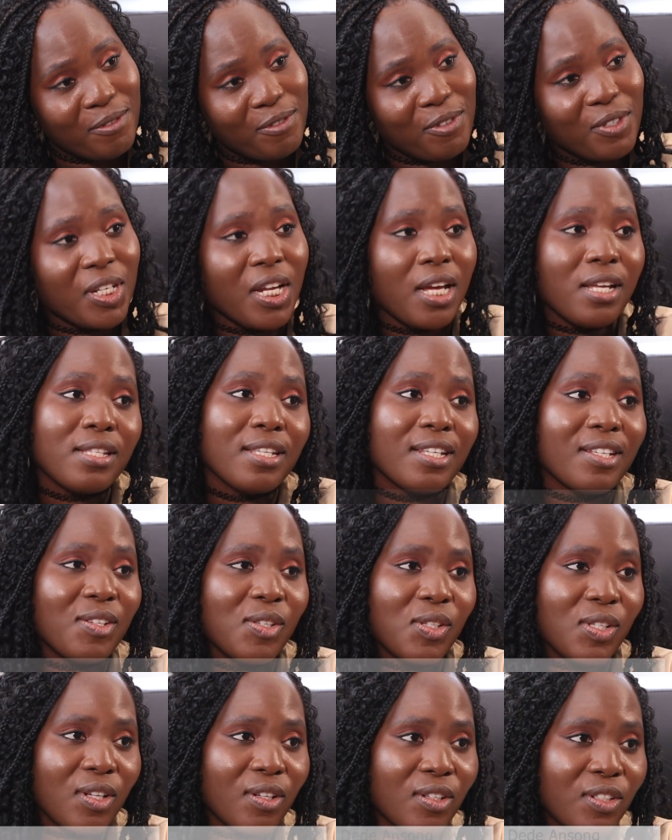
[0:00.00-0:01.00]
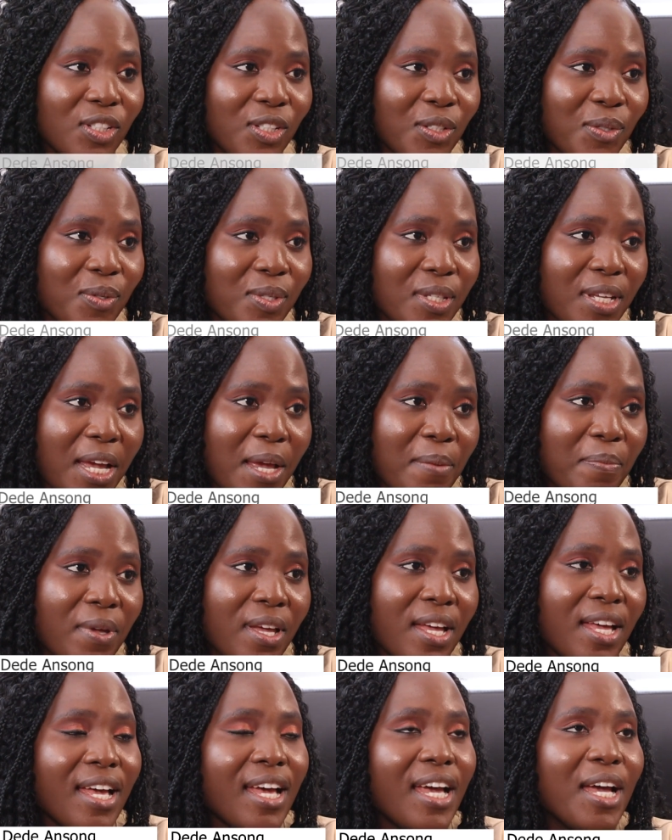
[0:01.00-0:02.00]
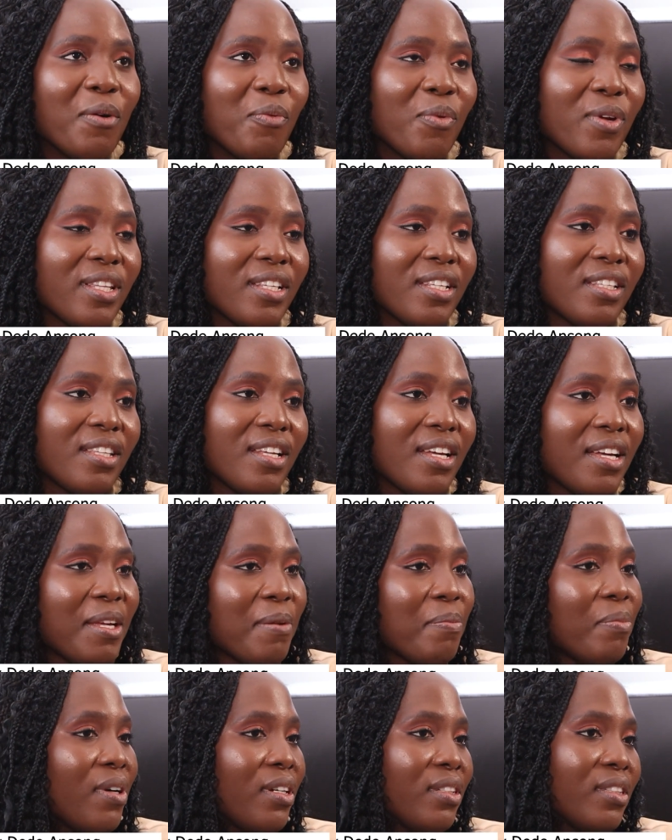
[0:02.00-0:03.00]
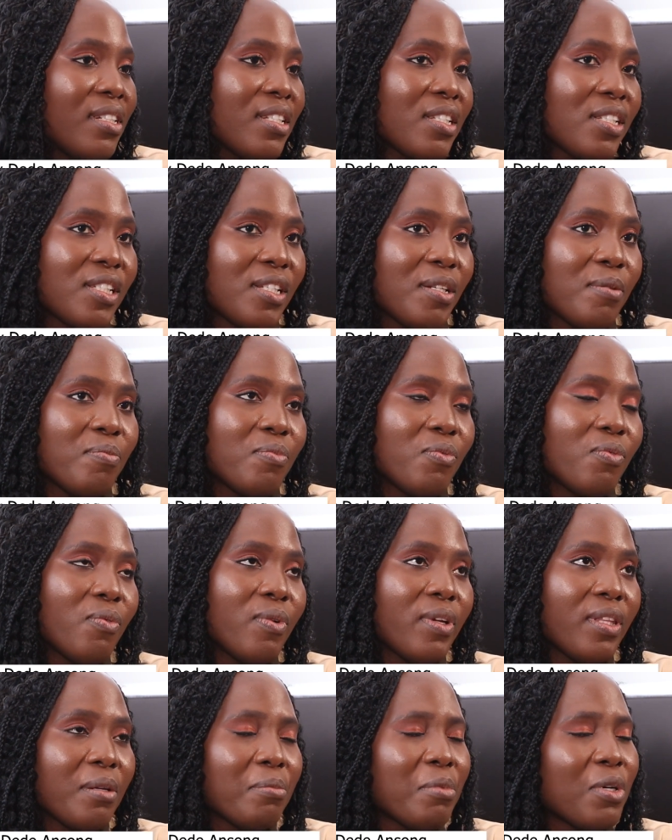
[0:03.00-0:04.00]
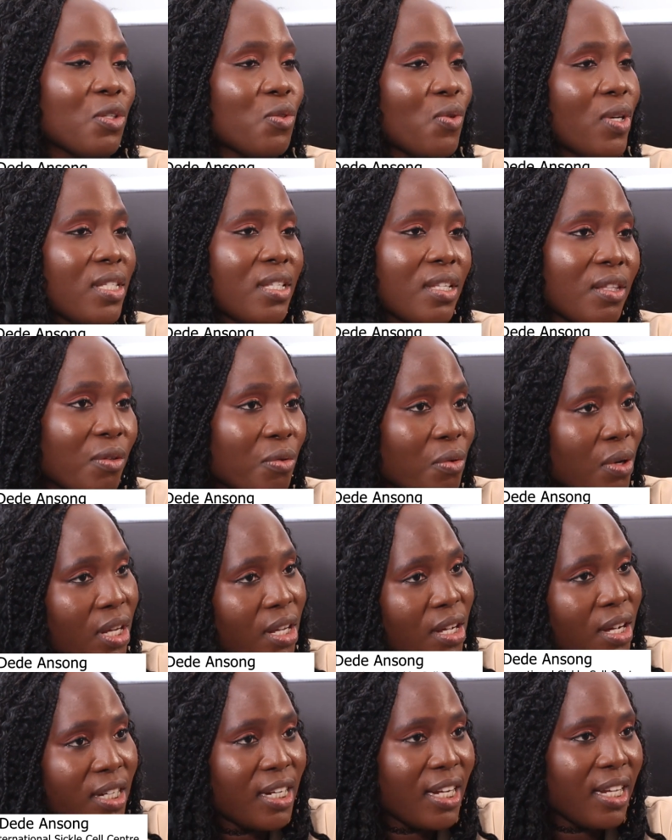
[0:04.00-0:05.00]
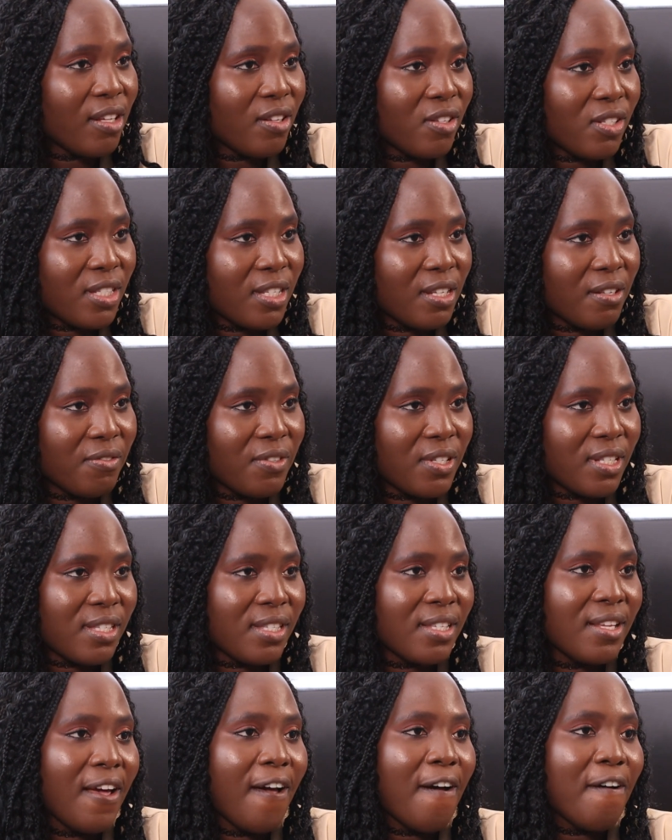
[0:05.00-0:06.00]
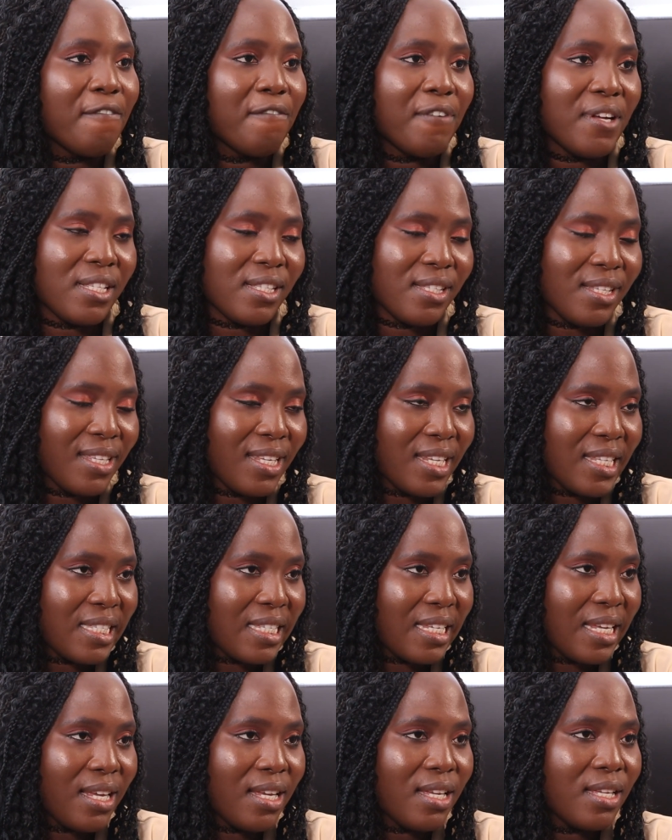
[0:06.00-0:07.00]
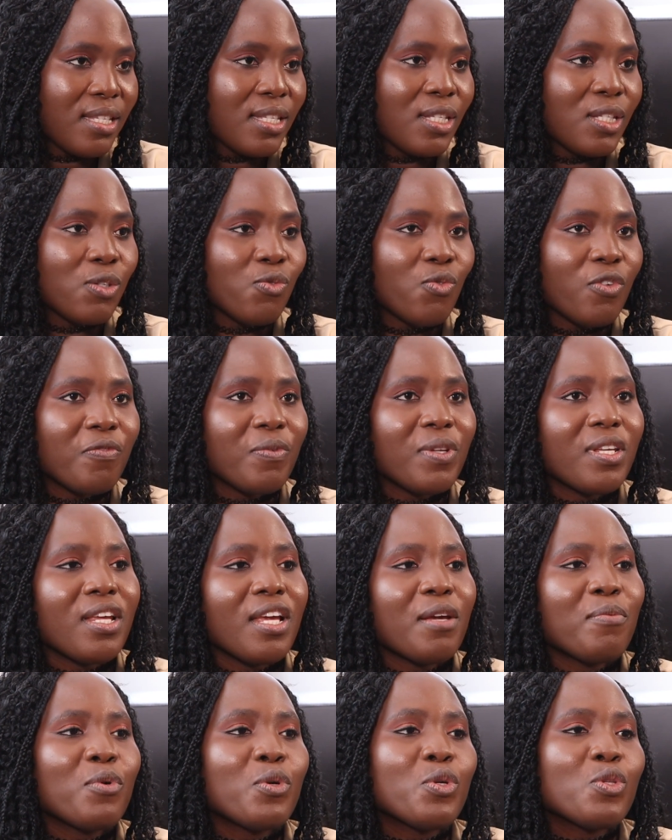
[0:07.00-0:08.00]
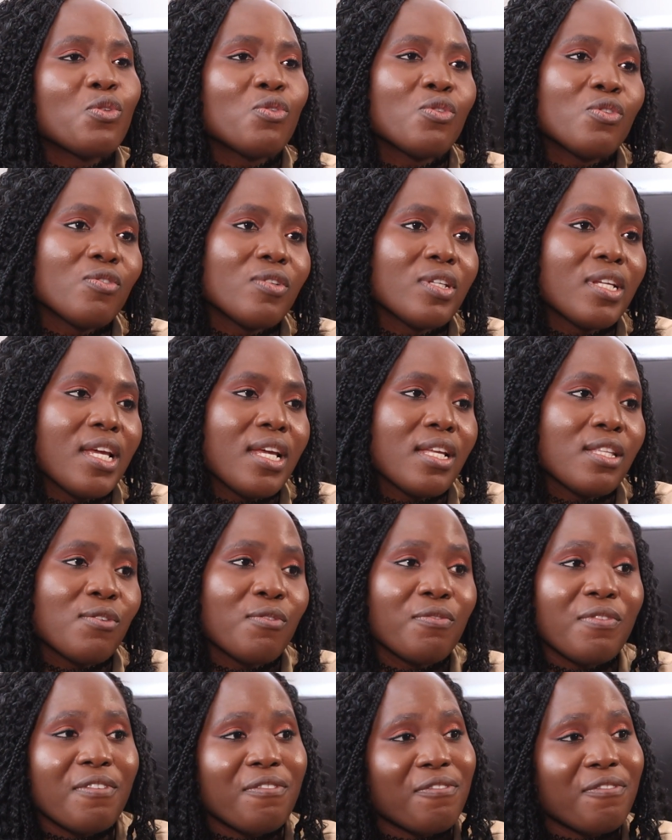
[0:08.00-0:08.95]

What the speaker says: for their sickle cell genotype, and we did that in partnership with about 23 Ghana Health Service facilities. We've been able to donate over